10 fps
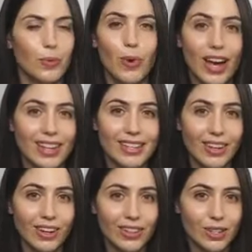Why is it
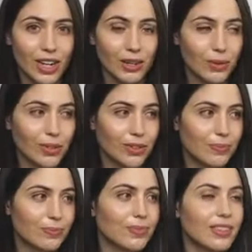called the chain rule?
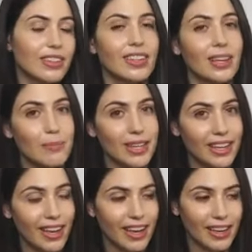
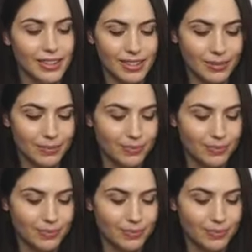Because